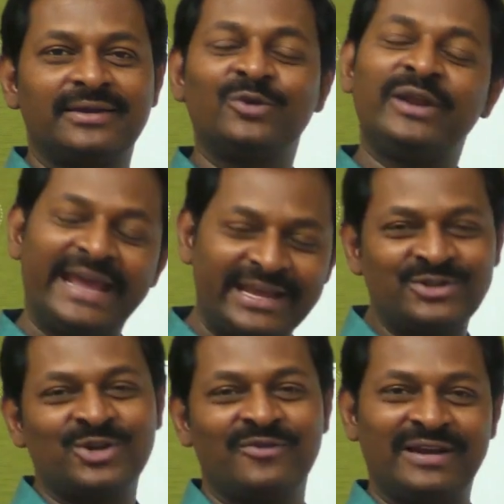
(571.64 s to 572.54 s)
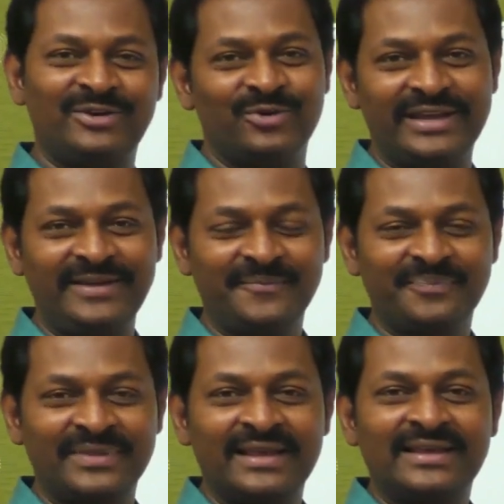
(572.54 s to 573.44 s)
you will enjoy while doing
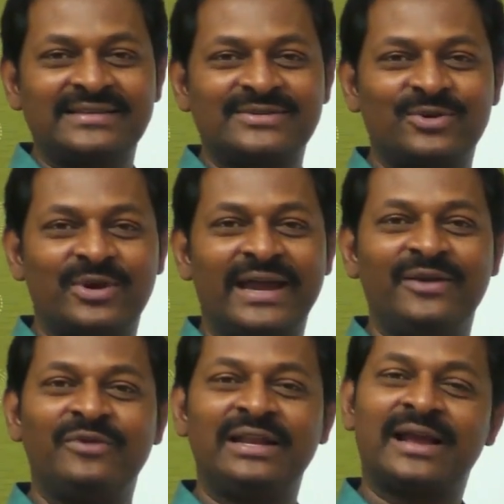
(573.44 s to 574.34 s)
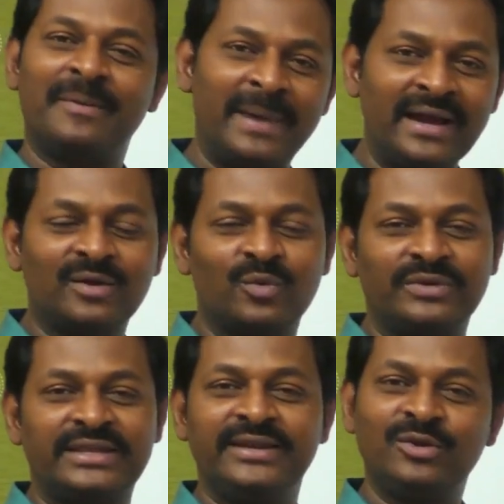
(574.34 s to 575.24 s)
so and we'll come back
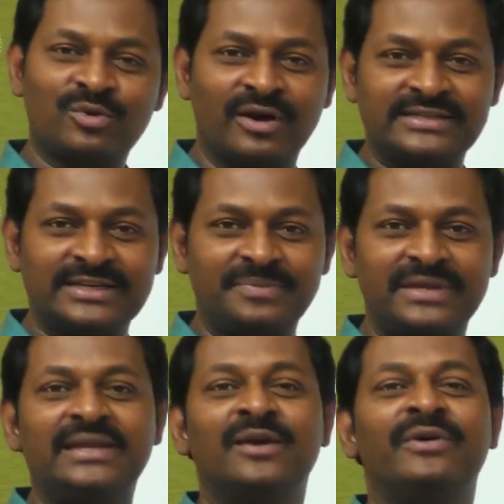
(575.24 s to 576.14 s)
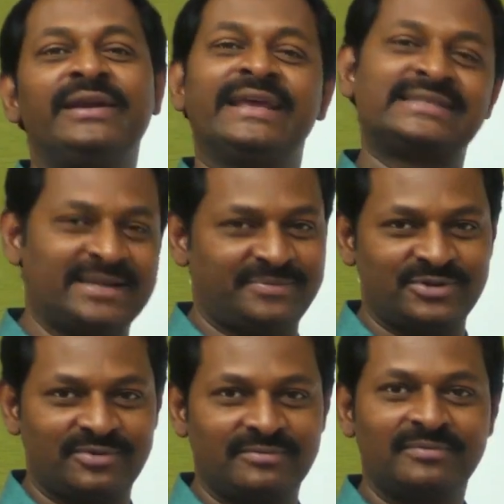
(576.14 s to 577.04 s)
with a new concept in our next
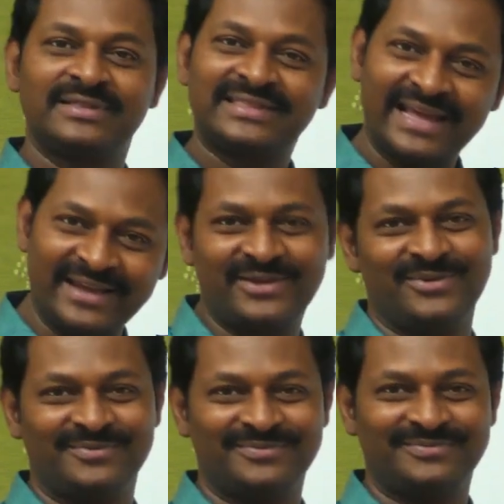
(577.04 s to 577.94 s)
episode thank you